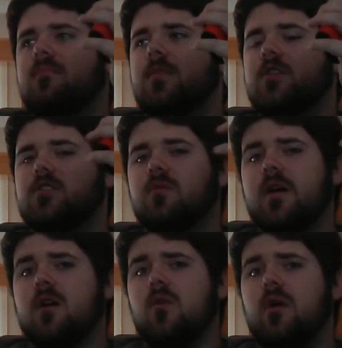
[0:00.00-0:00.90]
their
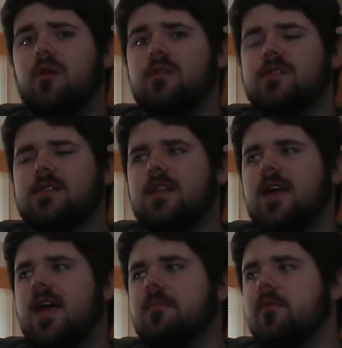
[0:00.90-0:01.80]
square coils that
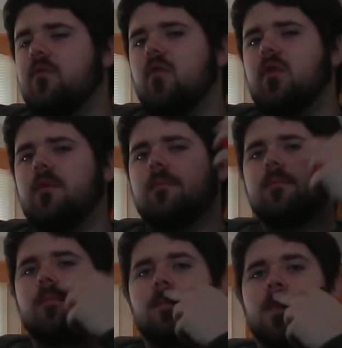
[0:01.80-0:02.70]
they had before,
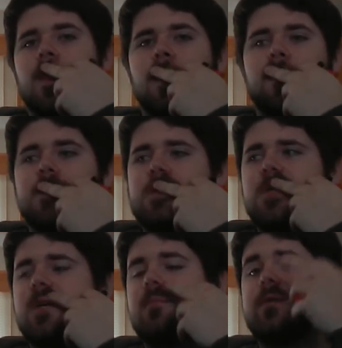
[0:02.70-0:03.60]
which
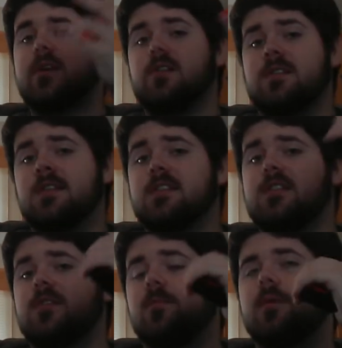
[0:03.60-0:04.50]
you could put those in this
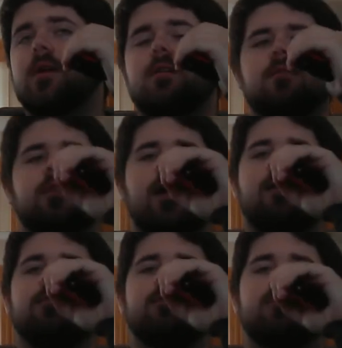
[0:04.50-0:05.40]
too, but they
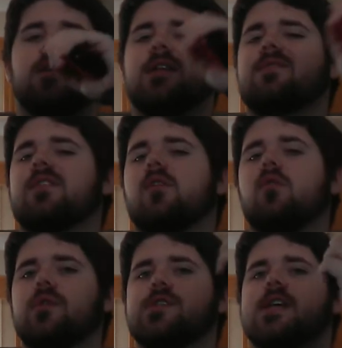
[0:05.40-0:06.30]
have a different
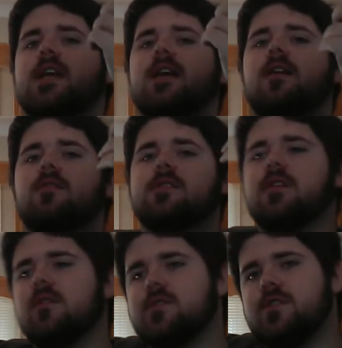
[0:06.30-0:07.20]
coil design now. It's a
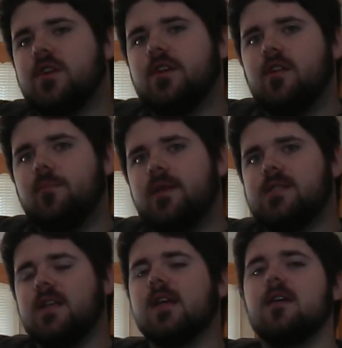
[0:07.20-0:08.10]
little circular
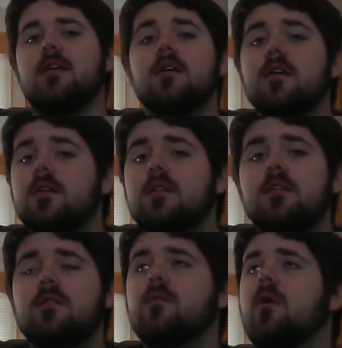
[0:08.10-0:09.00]
piece like
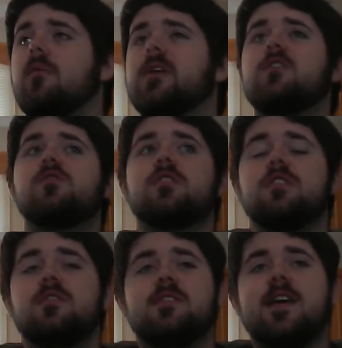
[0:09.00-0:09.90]
what we usually
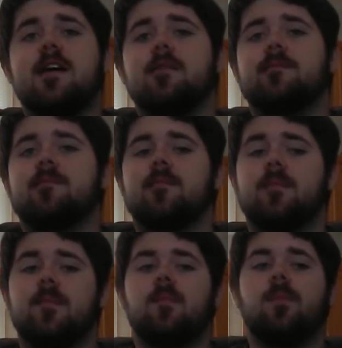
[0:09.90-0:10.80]
use now
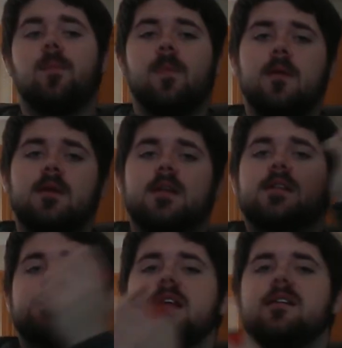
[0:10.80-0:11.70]

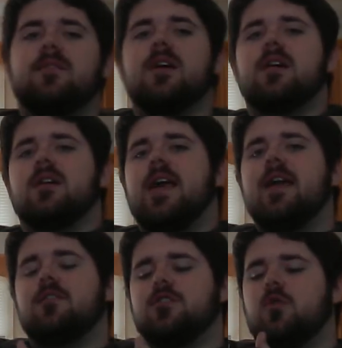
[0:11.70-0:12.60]
instead of
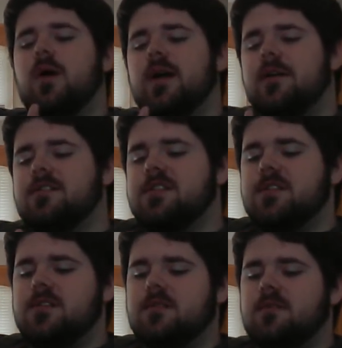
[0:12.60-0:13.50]
Kanger square
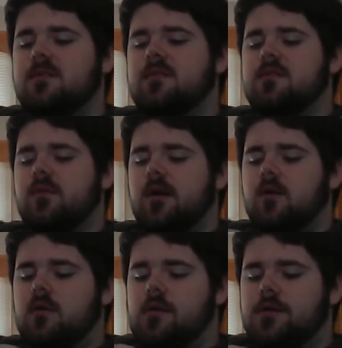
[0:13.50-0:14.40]

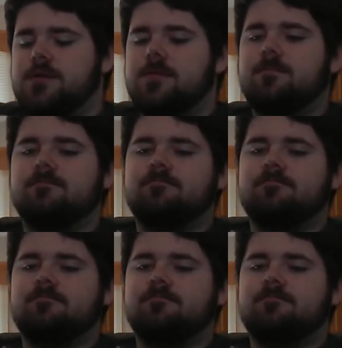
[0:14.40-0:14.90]
coils,